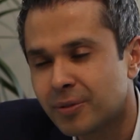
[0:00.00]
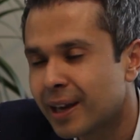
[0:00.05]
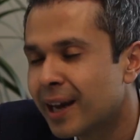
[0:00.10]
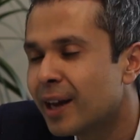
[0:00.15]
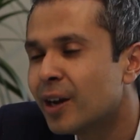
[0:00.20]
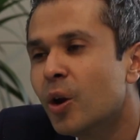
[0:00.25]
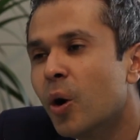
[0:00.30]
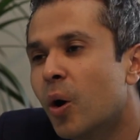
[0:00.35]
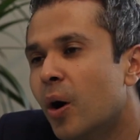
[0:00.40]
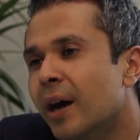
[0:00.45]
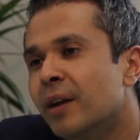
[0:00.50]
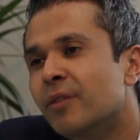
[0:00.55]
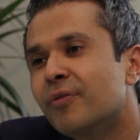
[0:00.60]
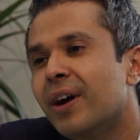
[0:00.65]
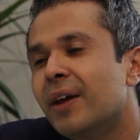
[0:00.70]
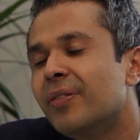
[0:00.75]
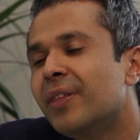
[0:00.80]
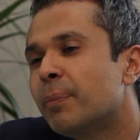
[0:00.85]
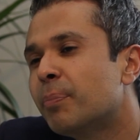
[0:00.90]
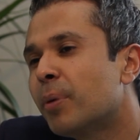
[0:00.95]
They are not. And in
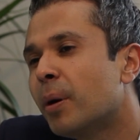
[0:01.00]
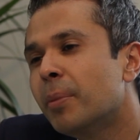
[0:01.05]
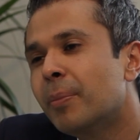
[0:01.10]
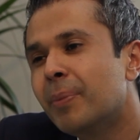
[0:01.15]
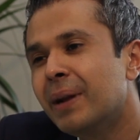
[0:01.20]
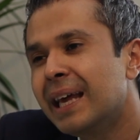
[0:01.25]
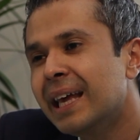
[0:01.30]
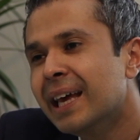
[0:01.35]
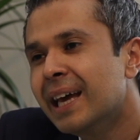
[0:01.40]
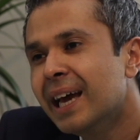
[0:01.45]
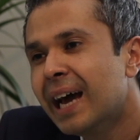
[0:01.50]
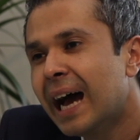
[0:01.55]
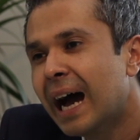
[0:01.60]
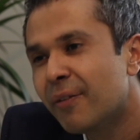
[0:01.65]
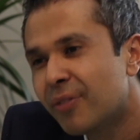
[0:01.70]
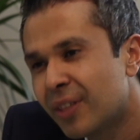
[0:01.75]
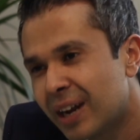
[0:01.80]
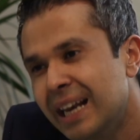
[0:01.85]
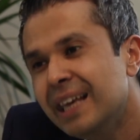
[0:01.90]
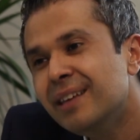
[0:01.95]
fact, they probably
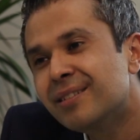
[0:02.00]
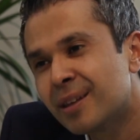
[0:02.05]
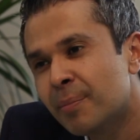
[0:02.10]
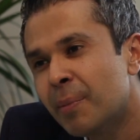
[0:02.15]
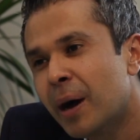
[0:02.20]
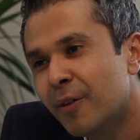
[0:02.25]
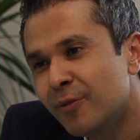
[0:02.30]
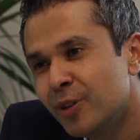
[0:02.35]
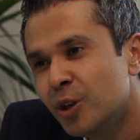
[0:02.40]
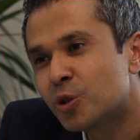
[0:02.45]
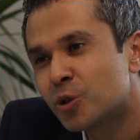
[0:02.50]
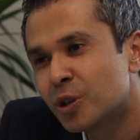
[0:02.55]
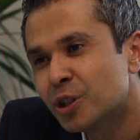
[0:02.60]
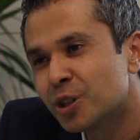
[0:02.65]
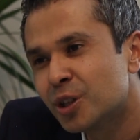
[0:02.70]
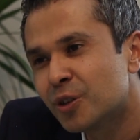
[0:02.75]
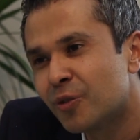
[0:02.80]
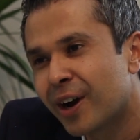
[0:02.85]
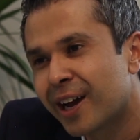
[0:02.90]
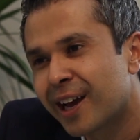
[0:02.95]
have the least amount of
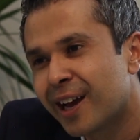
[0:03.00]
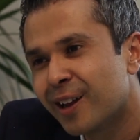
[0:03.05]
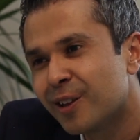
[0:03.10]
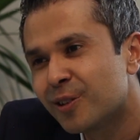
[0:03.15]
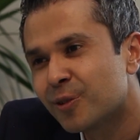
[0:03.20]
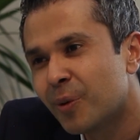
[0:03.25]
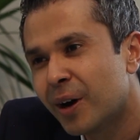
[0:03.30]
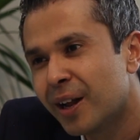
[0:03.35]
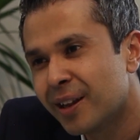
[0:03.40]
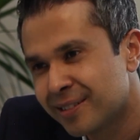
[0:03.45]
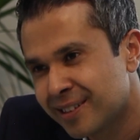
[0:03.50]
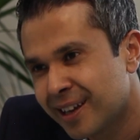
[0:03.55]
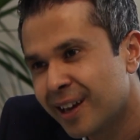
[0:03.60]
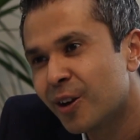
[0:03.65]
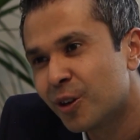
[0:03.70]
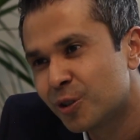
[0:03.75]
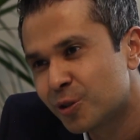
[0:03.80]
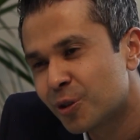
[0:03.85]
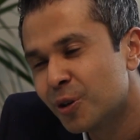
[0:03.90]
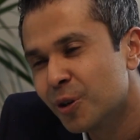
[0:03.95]
nutrition, Raquel, as well. Is that
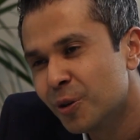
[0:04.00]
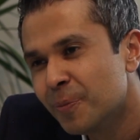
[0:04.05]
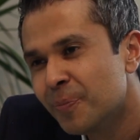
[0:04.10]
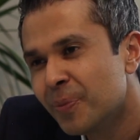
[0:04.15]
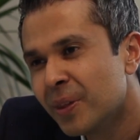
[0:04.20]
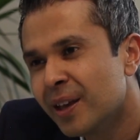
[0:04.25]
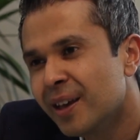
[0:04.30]
not true?